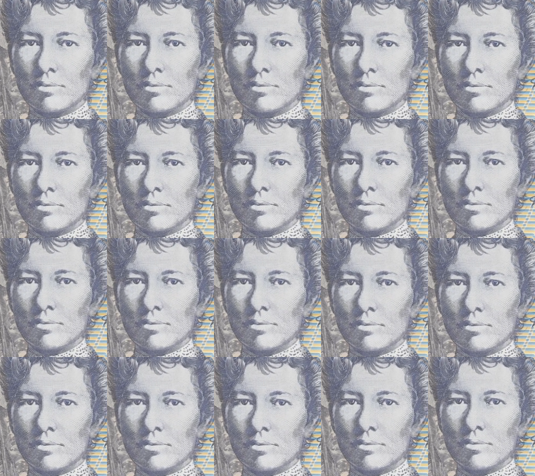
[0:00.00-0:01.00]
Doesn't
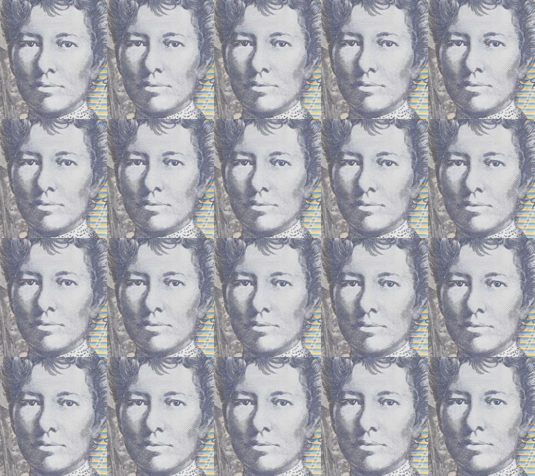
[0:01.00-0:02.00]
look like there's any room.
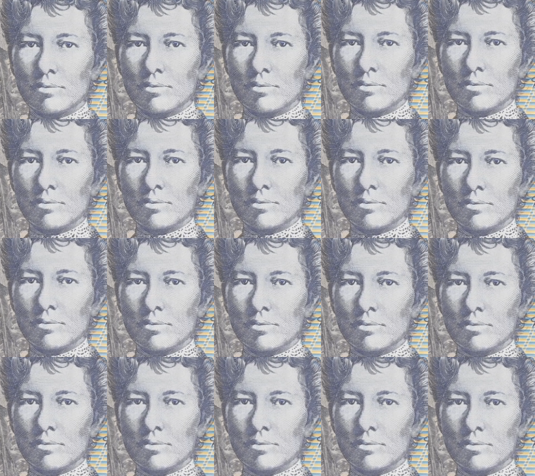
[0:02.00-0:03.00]
And there's a horse
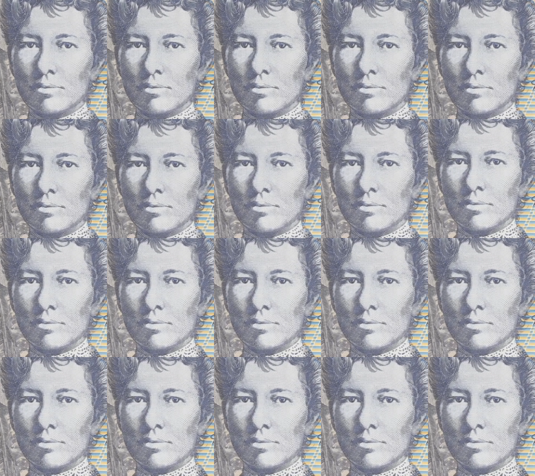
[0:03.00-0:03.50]
tied to the back,